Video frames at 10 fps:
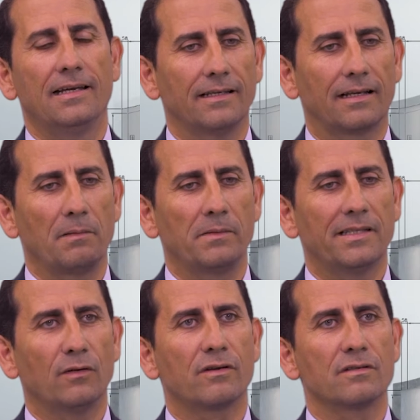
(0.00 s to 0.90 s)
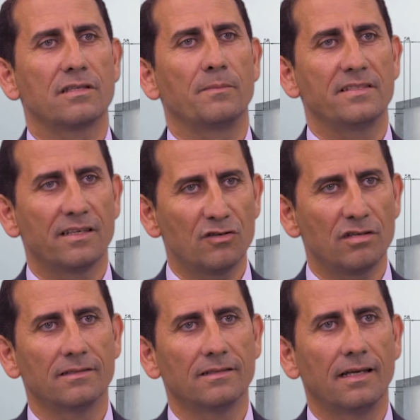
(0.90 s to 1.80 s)
and the capability of
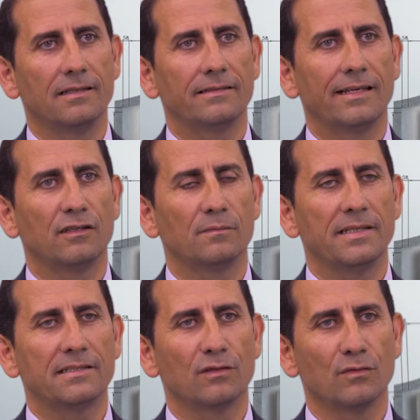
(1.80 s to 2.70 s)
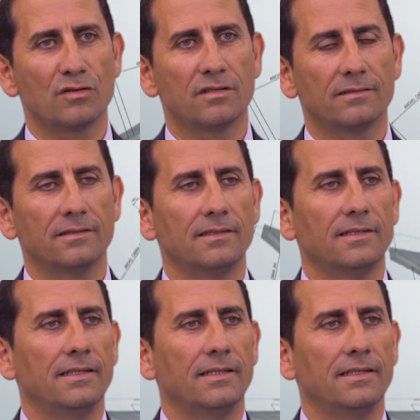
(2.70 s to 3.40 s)
customization and tailor-made solution,